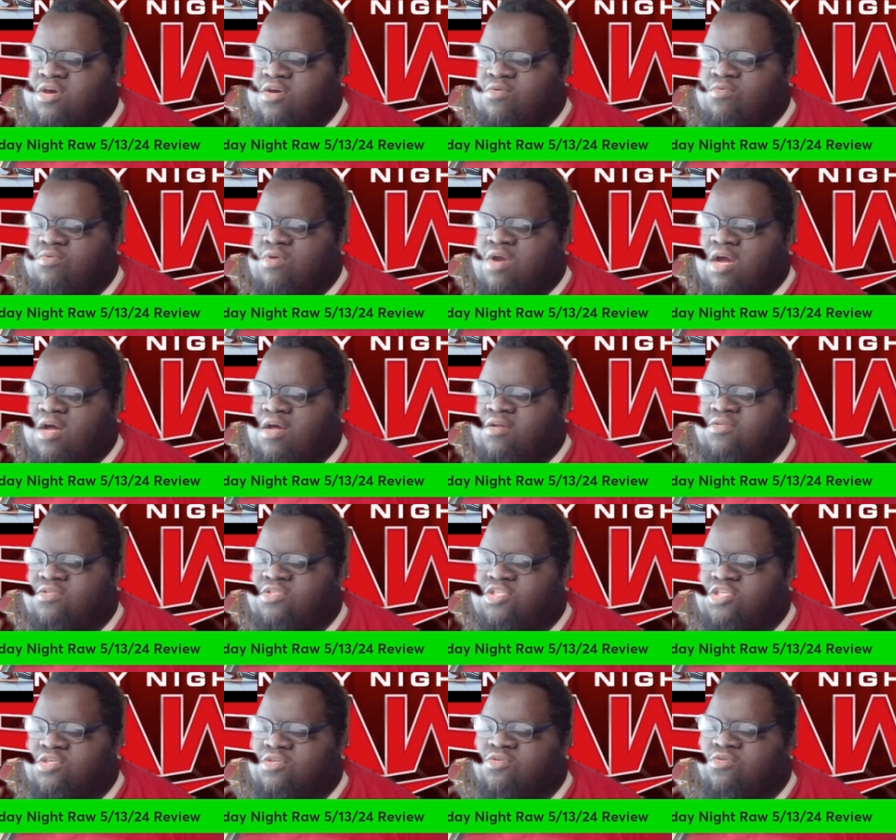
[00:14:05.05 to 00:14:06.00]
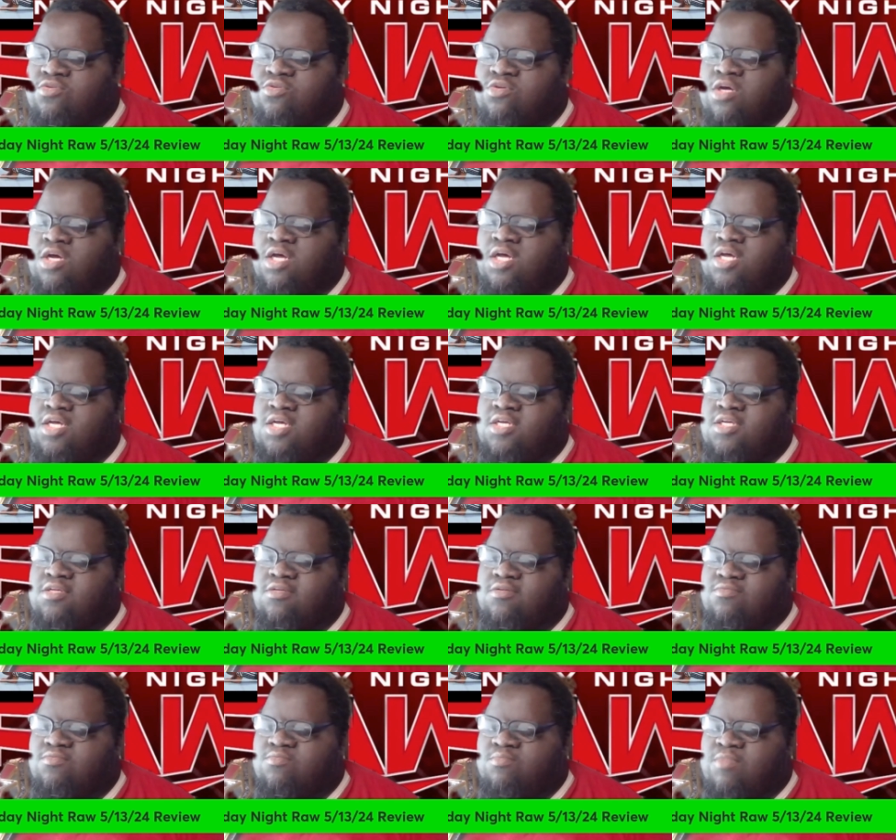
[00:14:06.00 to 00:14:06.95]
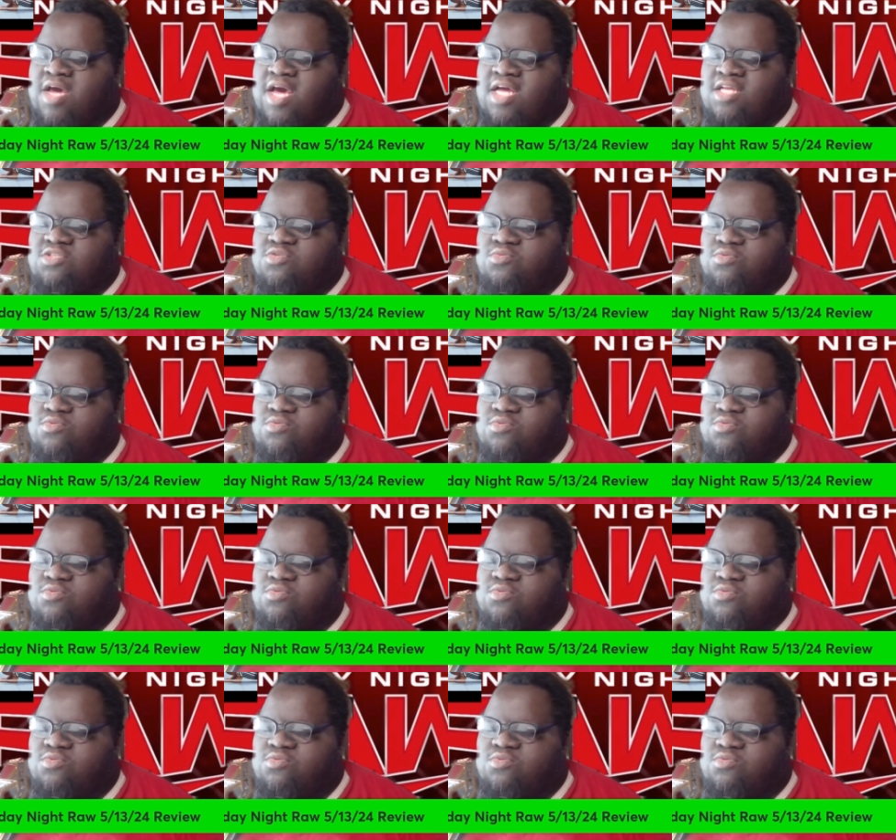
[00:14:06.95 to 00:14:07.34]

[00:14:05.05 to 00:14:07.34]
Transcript: round 2 match,